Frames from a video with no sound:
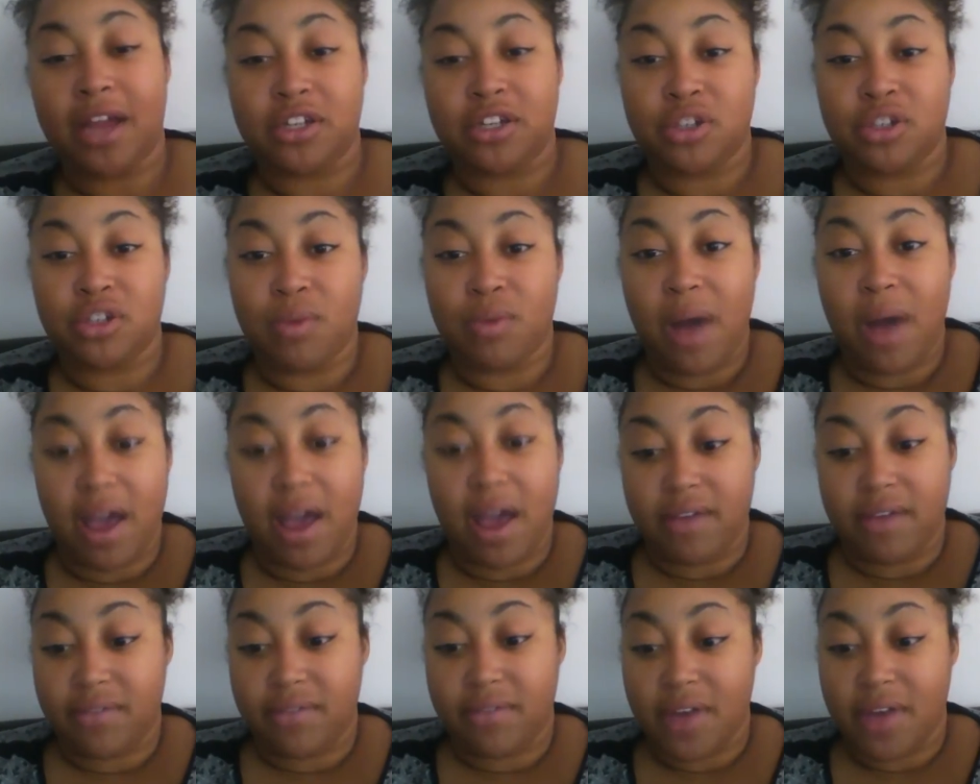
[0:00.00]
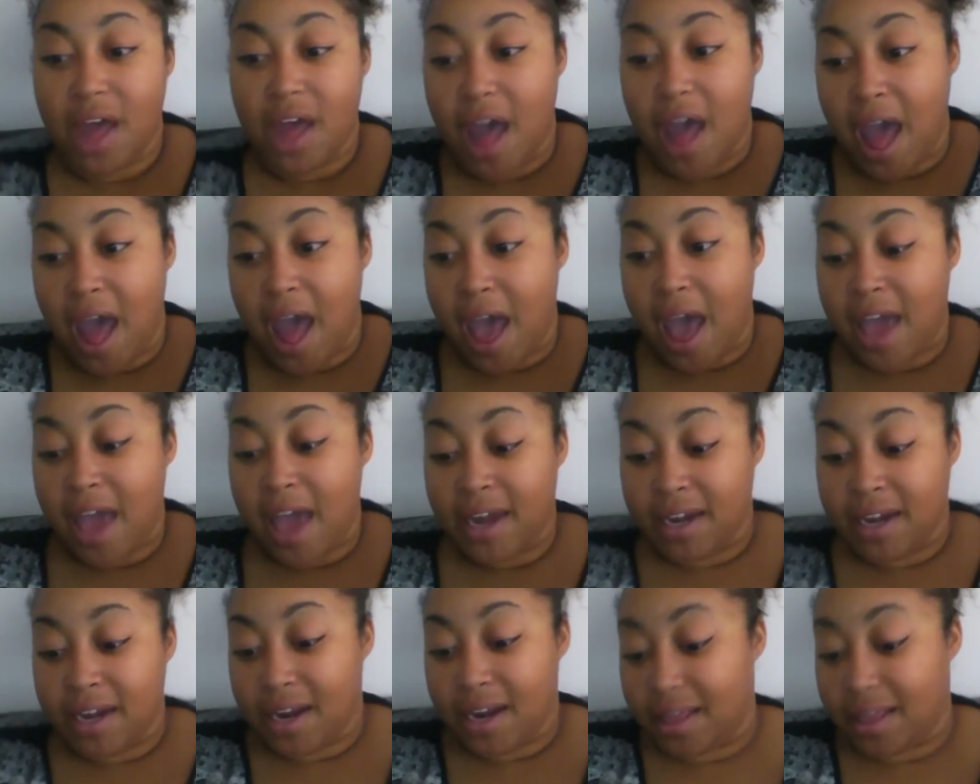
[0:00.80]
as your wife.
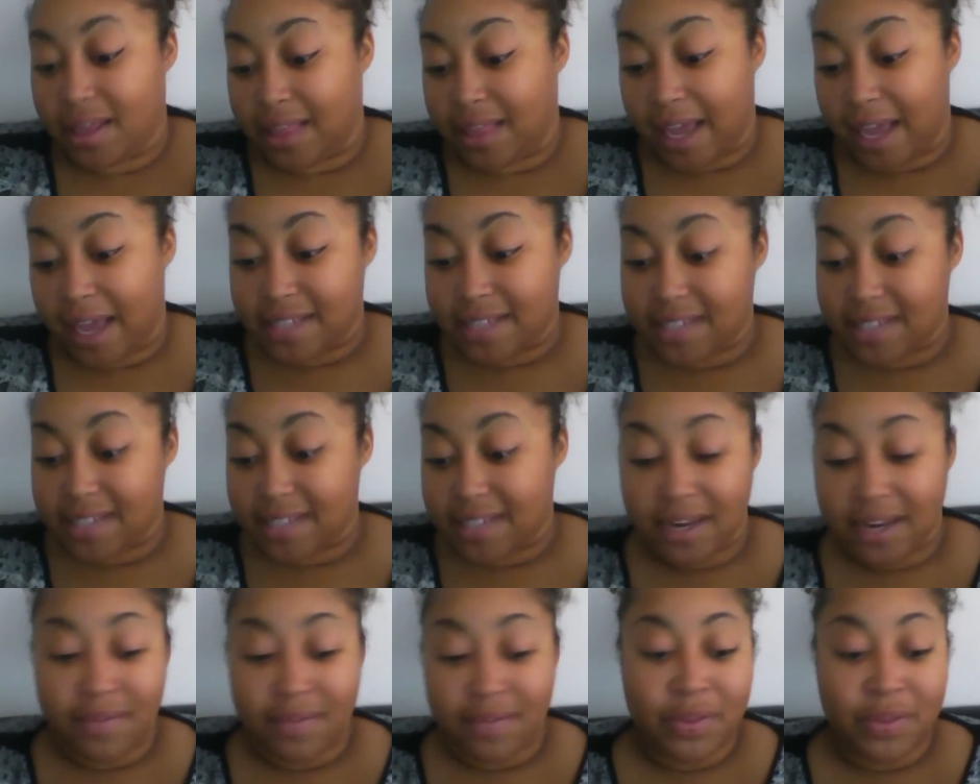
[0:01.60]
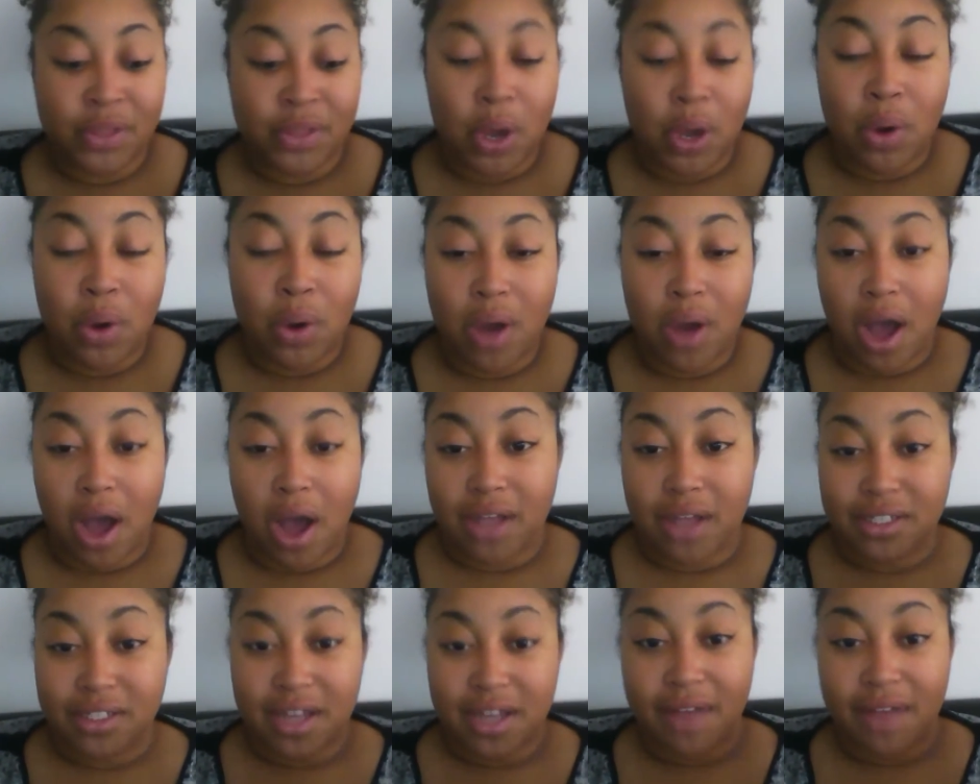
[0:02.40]
And like I said, even though
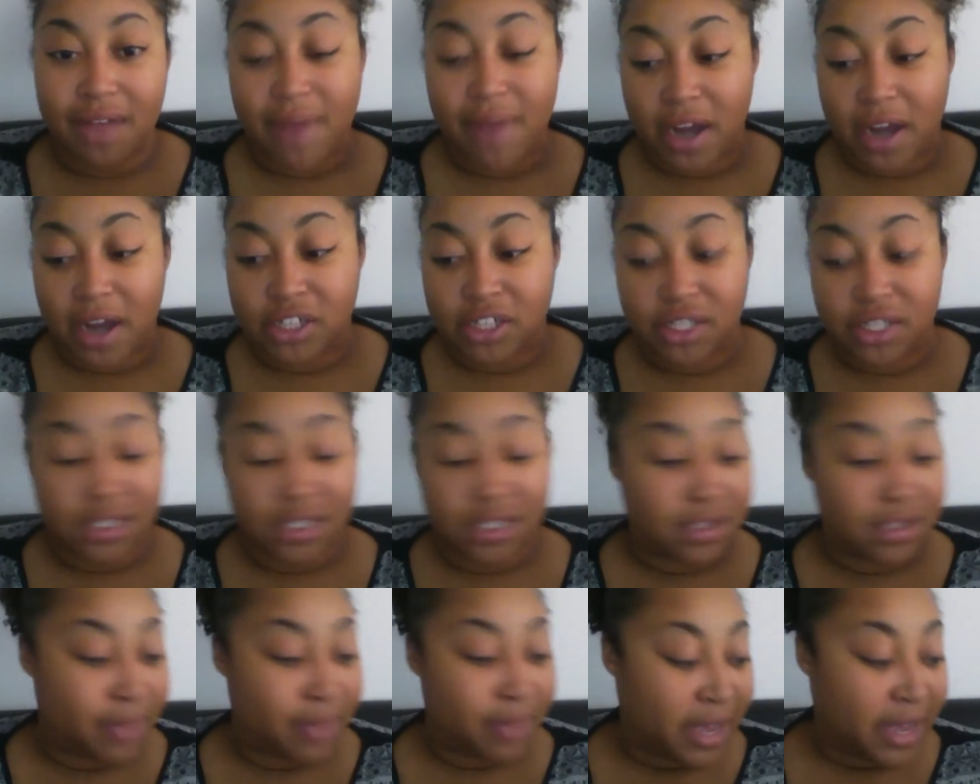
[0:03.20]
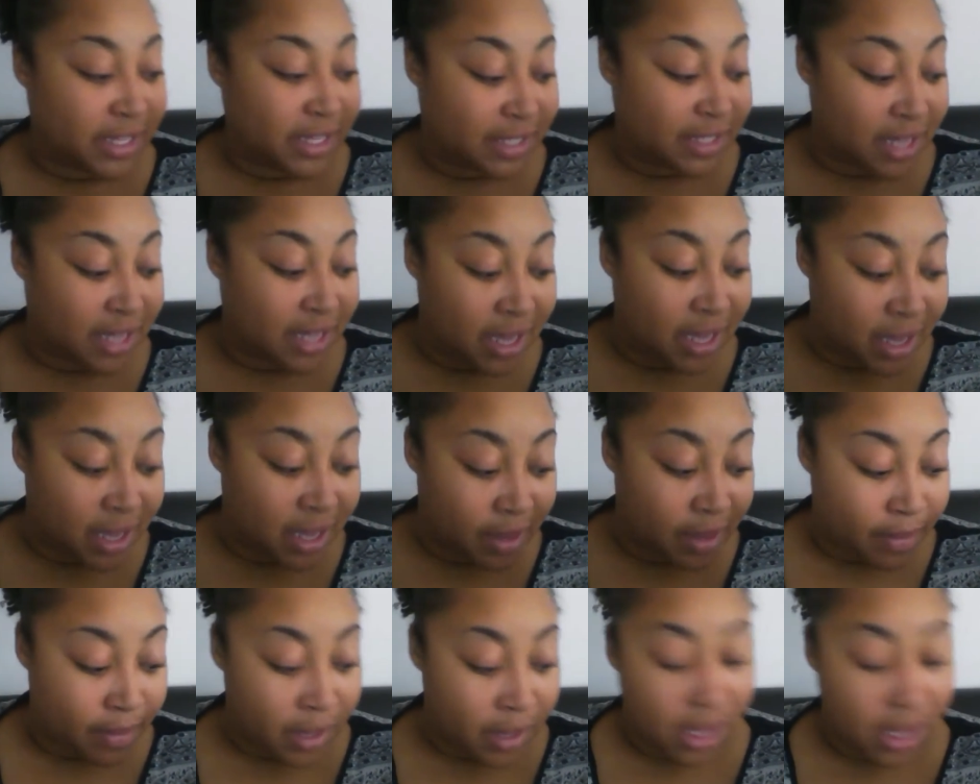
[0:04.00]
God's directions may
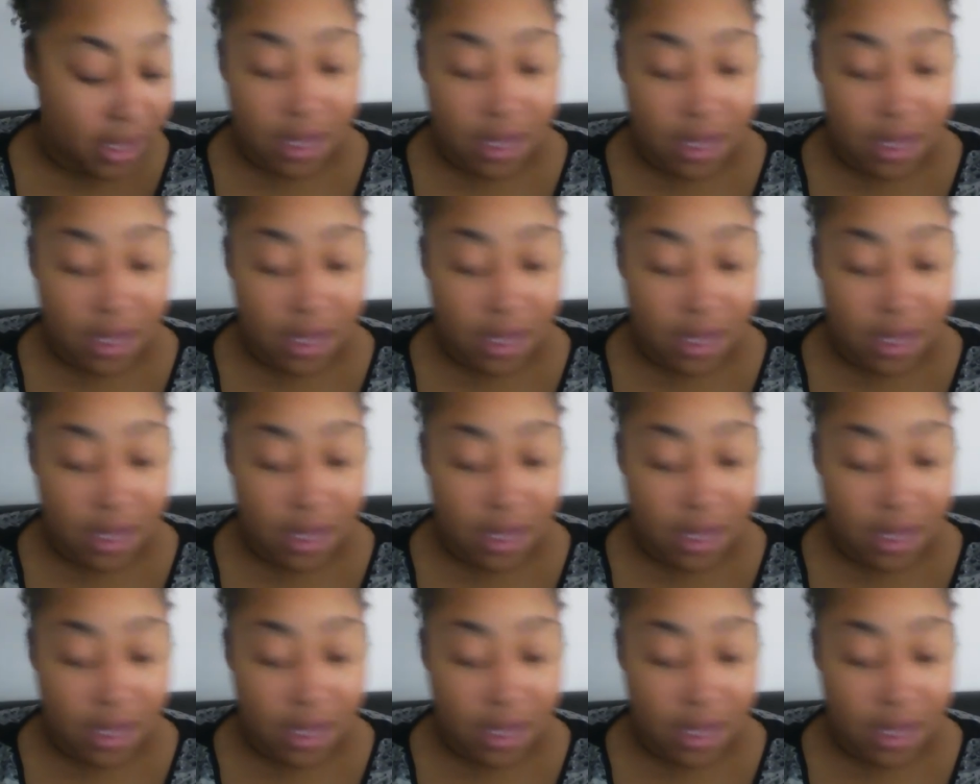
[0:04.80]
seem